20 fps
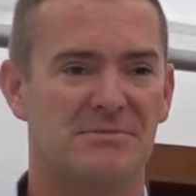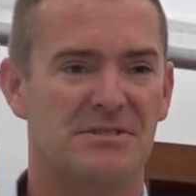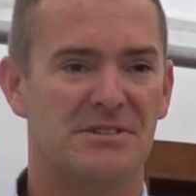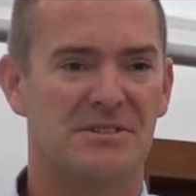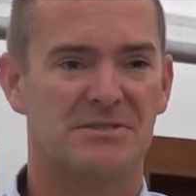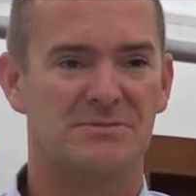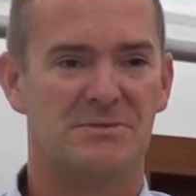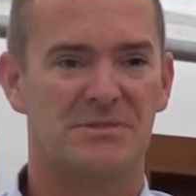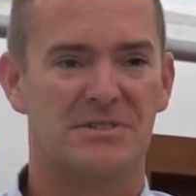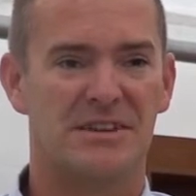
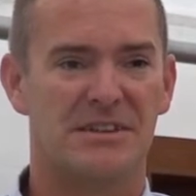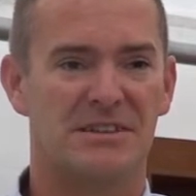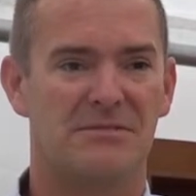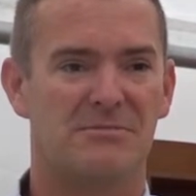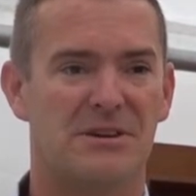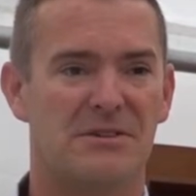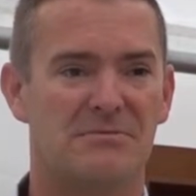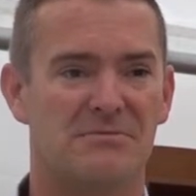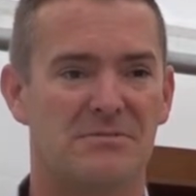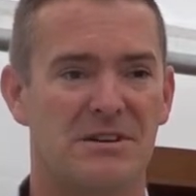because we need the
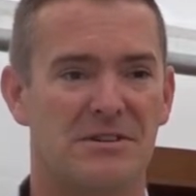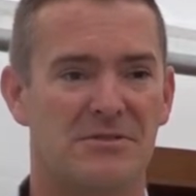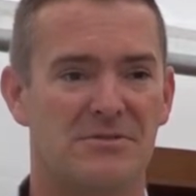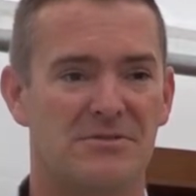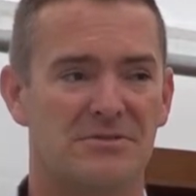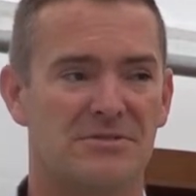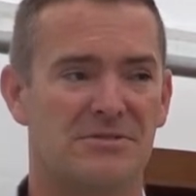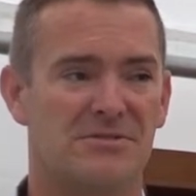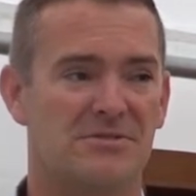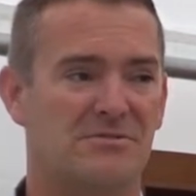
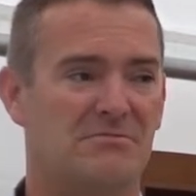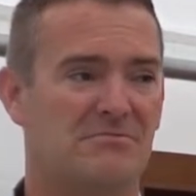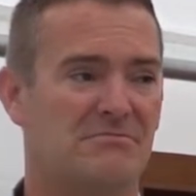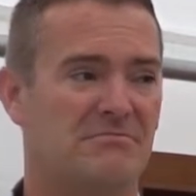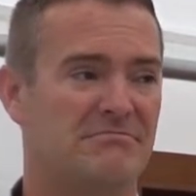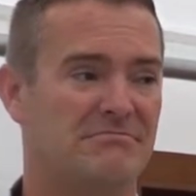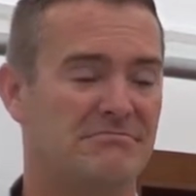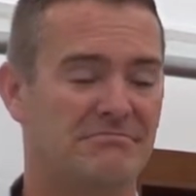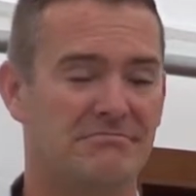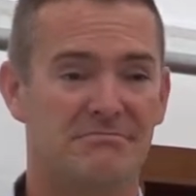manpower to
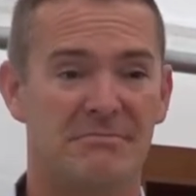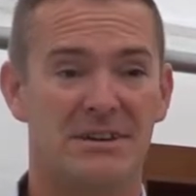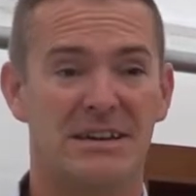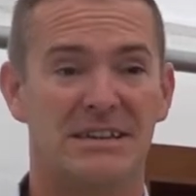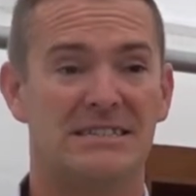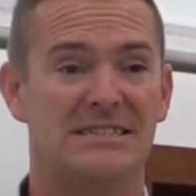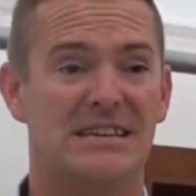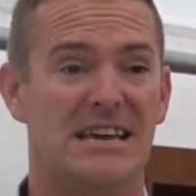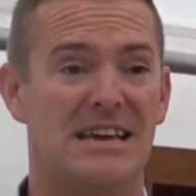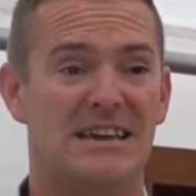
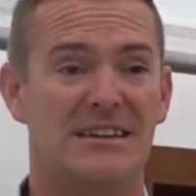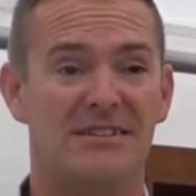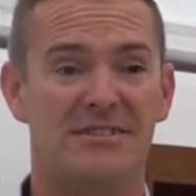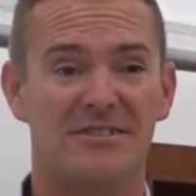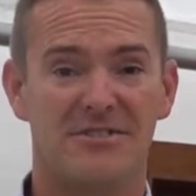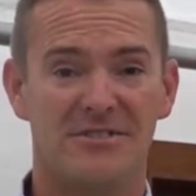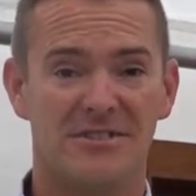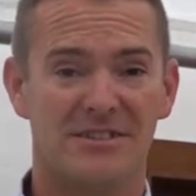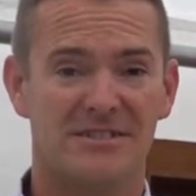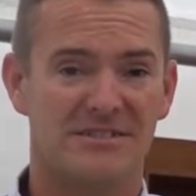maintain
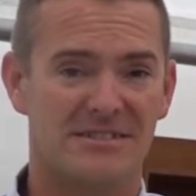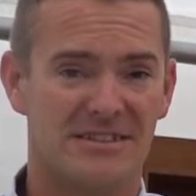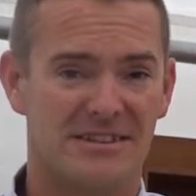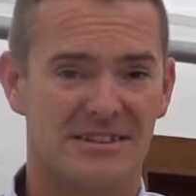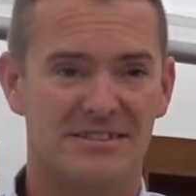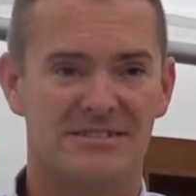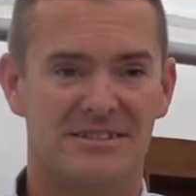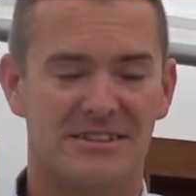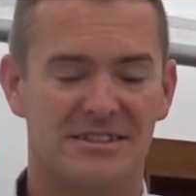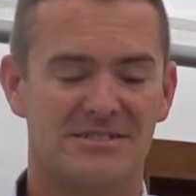all these
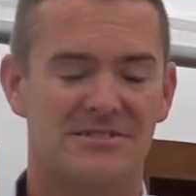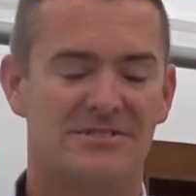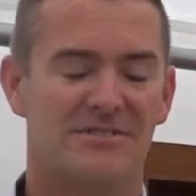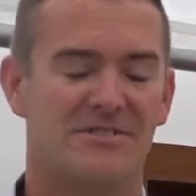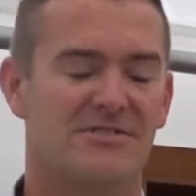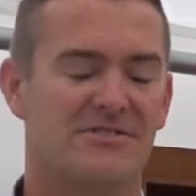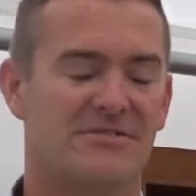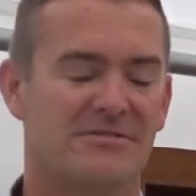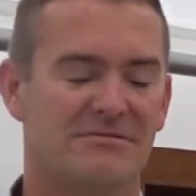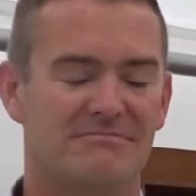things and
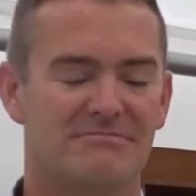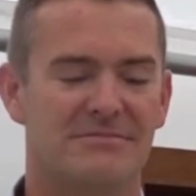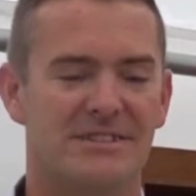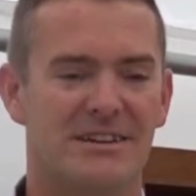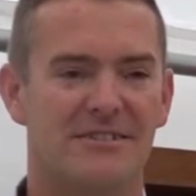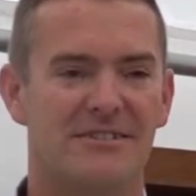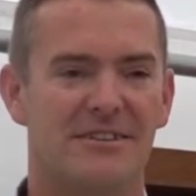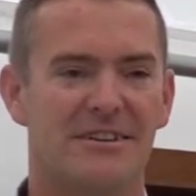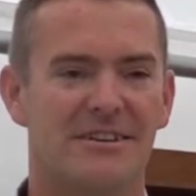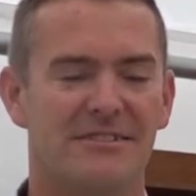install and
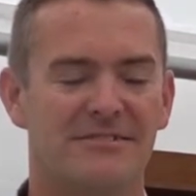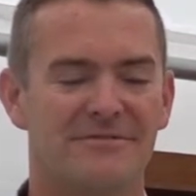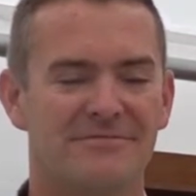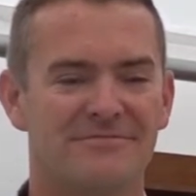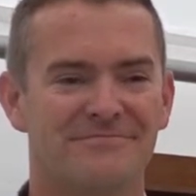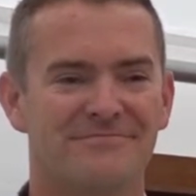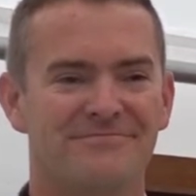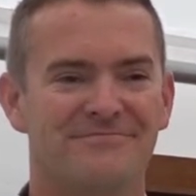tear down.